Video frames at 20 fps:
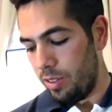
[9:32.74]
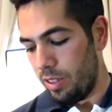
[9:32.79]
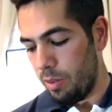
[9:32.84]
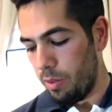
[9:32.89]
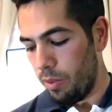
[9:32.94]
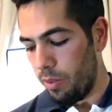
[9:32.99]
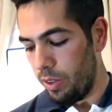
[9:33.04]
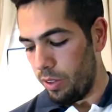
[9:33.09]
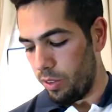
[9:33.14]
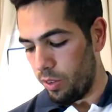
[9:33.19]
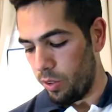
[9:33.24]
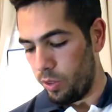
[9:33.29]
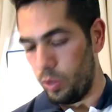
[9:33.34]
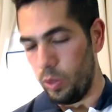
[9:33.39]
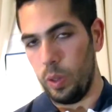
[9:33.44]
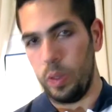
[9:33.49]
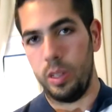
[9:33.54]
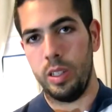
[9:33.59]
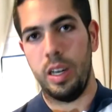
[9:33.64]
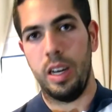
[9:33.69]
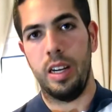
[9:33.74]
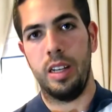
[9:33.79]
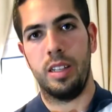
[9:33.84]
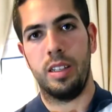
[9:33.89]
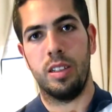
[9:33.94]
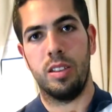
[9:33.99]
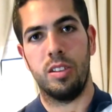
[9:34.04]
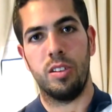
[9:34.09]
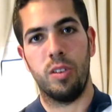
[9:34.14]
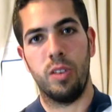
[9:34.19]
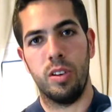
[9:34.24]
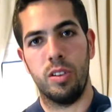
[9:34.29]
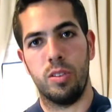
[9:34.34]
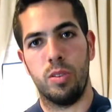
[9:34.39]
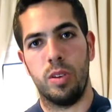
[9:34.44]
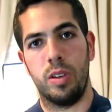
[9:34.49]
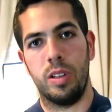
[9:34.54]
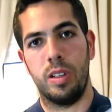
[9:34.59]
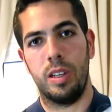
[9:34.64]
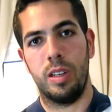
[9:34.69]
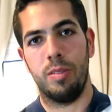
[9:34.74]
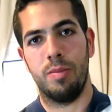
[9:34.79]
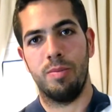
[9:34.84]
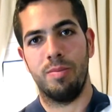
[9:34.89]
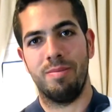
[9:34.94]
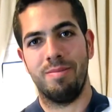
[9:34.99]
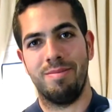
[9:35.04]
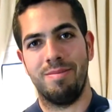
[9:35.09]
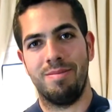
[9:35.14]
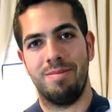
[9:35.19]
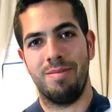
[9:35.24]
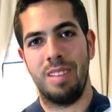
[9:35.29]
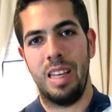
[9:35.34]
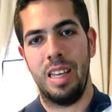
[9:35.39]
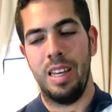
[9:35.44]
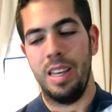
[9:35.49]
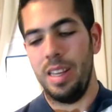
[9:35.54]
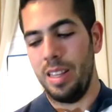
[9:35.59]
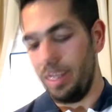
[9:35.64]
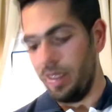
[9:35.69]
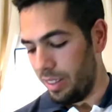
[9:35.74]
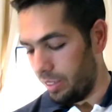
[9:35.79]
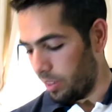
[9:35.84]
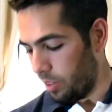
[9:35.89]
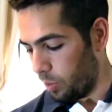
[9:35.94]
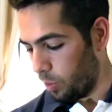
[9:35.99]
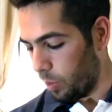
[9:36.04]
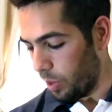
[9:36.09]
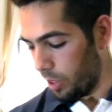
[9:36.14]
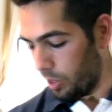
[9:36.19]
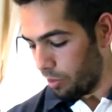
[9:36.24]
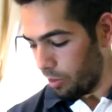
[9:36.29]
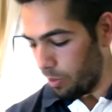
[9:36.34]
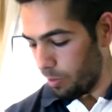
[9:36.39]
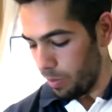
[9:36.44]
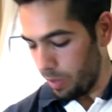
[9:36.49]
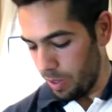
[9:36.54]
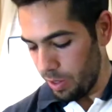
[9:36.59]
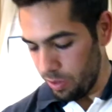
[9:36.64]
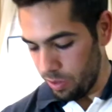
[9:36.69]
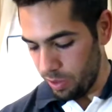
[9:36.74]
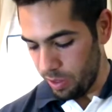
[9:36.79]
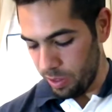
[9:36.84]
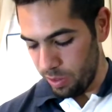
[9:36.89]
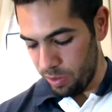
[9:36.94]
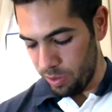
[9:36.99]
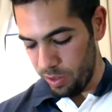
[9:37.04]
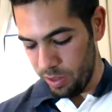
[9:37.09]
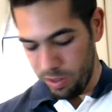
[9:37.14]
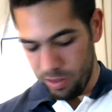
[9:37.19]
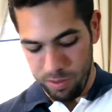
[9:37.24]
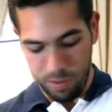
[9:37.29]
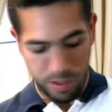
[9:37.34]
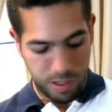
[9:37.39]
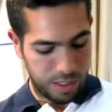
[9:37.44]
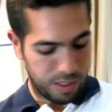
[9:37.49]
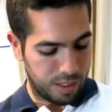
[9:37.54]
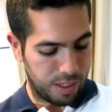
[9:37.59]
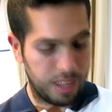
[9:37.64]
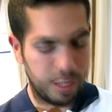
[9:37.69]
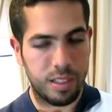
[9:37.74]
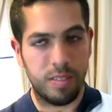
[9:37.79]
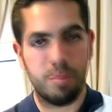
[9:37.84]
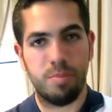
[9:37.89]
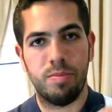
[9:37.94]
some of these are too tight because they're Israeli. This is one of them. As you can see, it's very tight